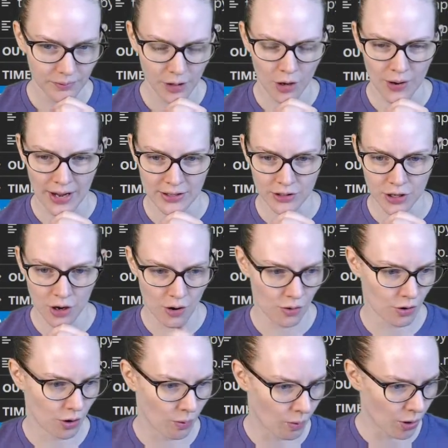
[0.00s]
Okay, so
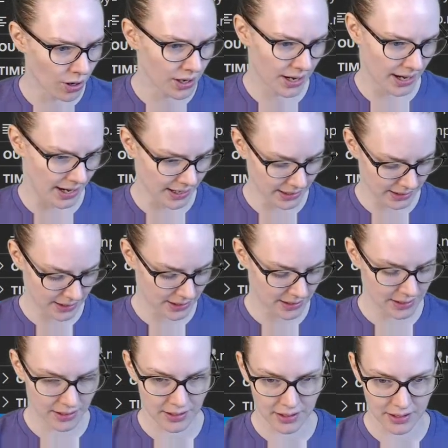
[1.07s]
coordinates.